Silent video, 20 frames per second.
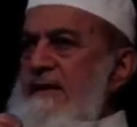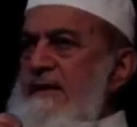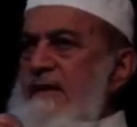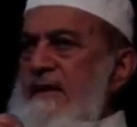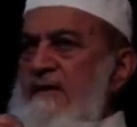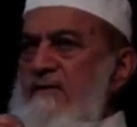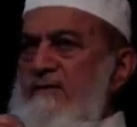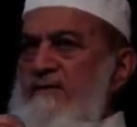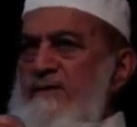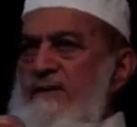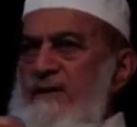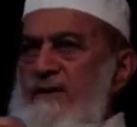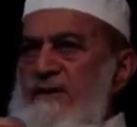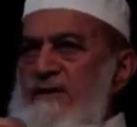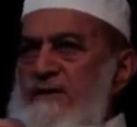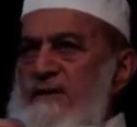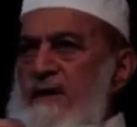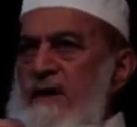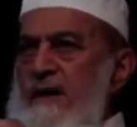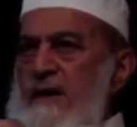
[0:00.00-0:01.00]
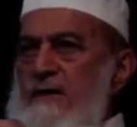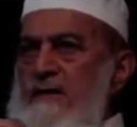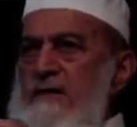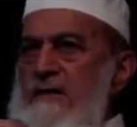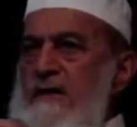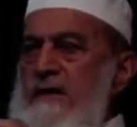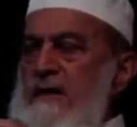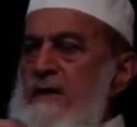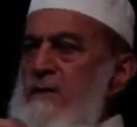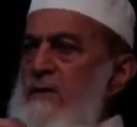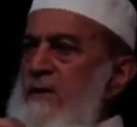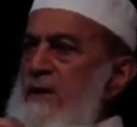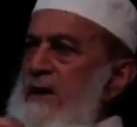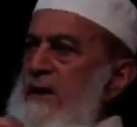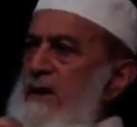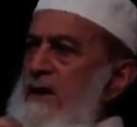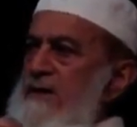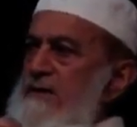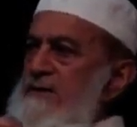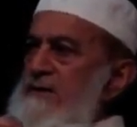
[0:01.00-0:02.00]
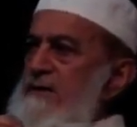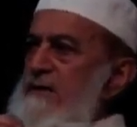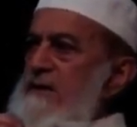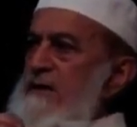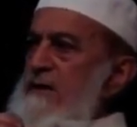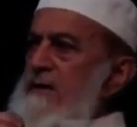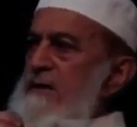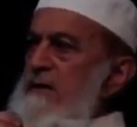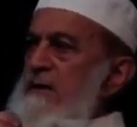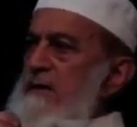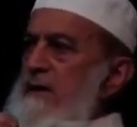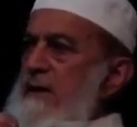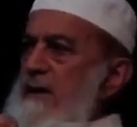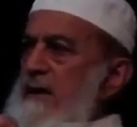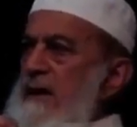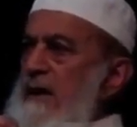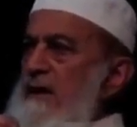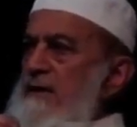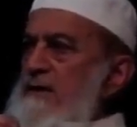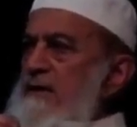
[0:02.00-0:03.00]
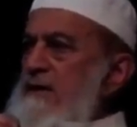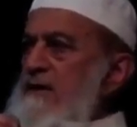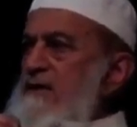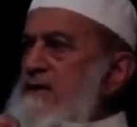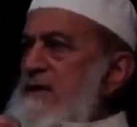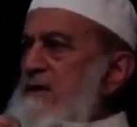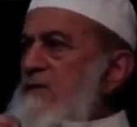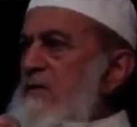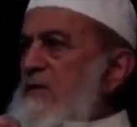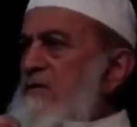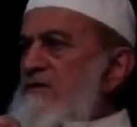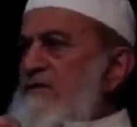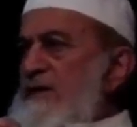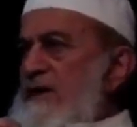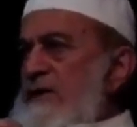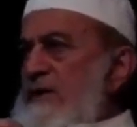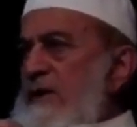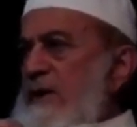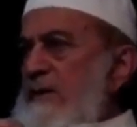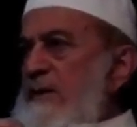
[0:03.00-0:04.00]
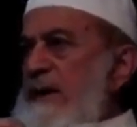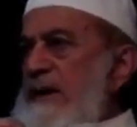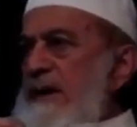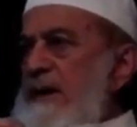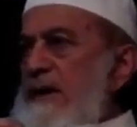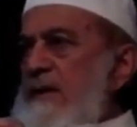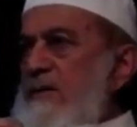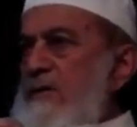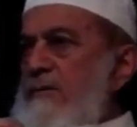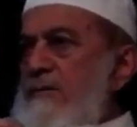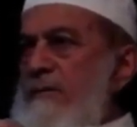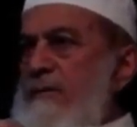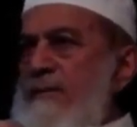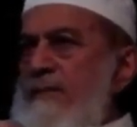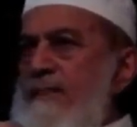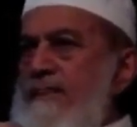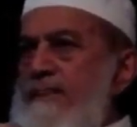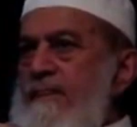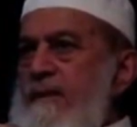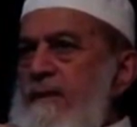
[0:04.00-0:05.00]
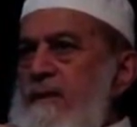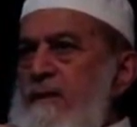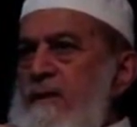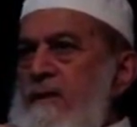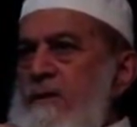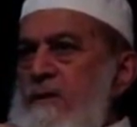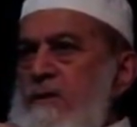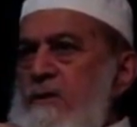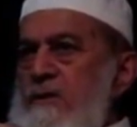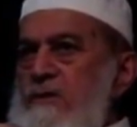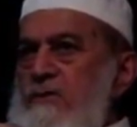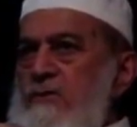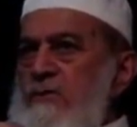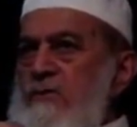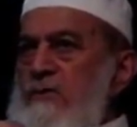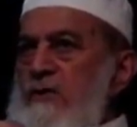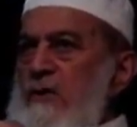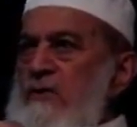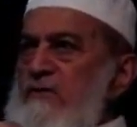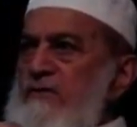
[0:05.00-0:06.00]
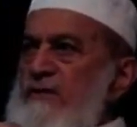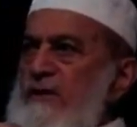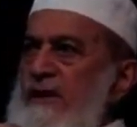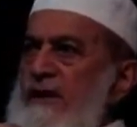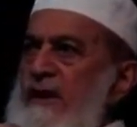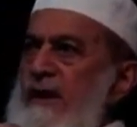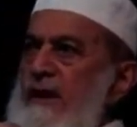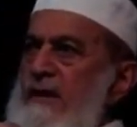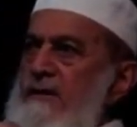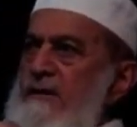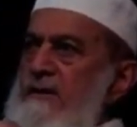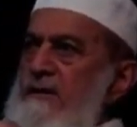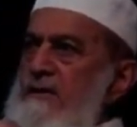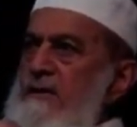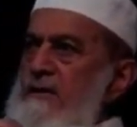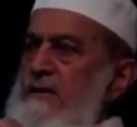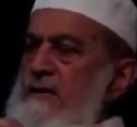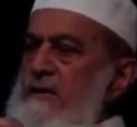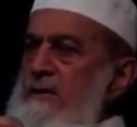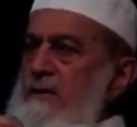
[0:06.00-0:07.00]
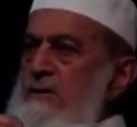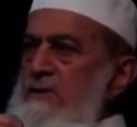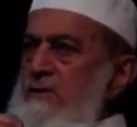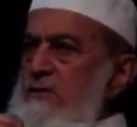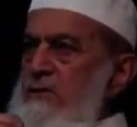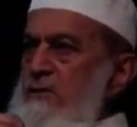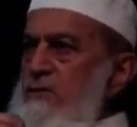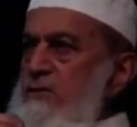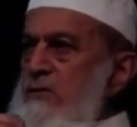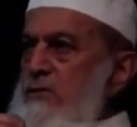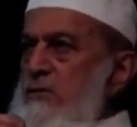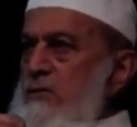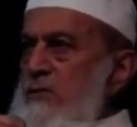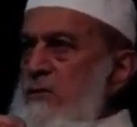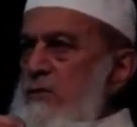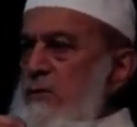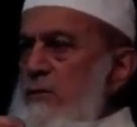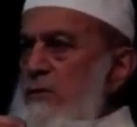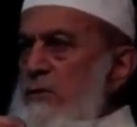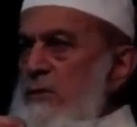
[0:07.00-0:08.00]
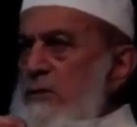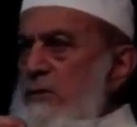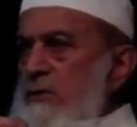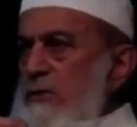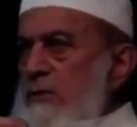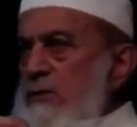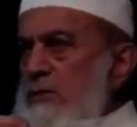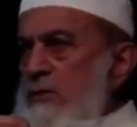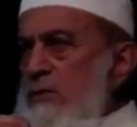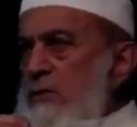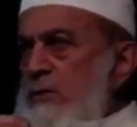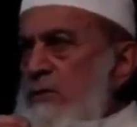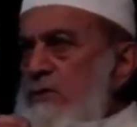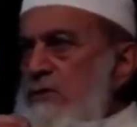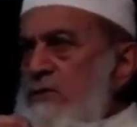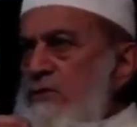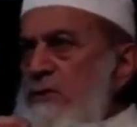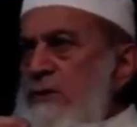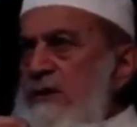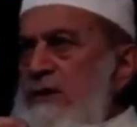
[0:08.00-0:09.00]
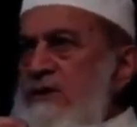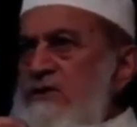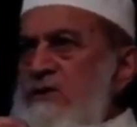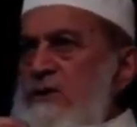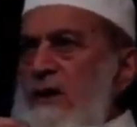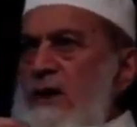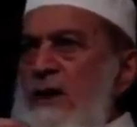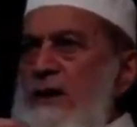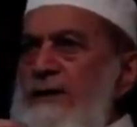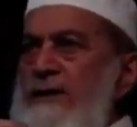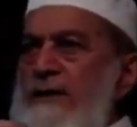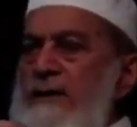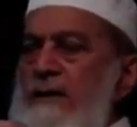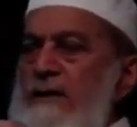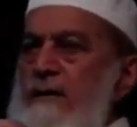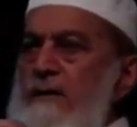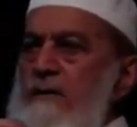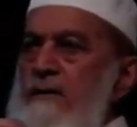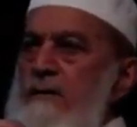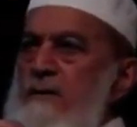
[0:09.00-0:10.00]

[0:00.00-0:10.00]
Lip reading: And first article was, La Tansawul Fadla Bainakum. Do not forget to do good to each other.